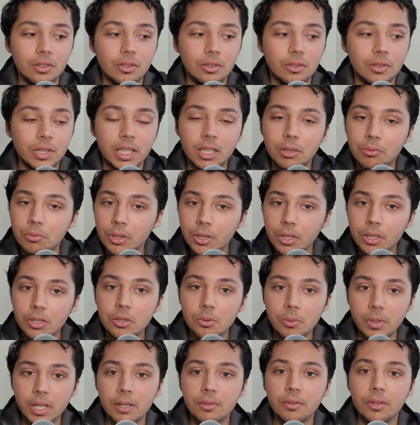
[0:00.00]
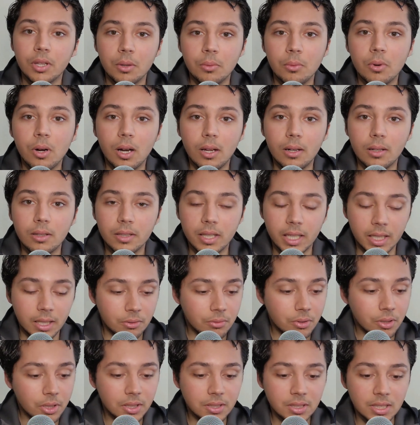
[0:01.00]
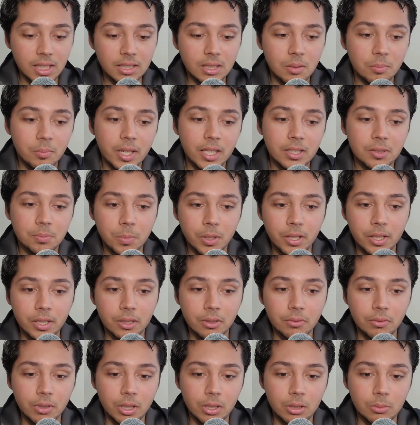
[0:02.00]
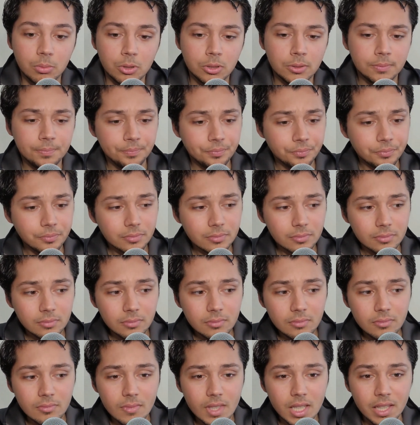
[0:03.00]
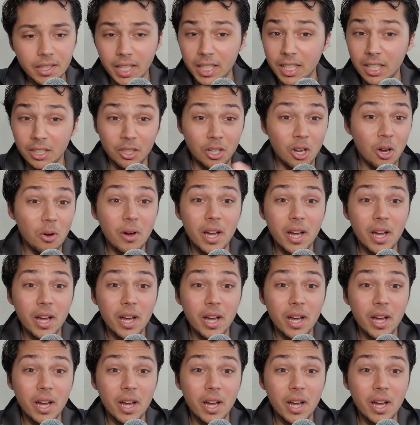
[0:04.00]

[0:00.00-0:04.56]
They can really do whatever they want. They can really take the best player available. They can go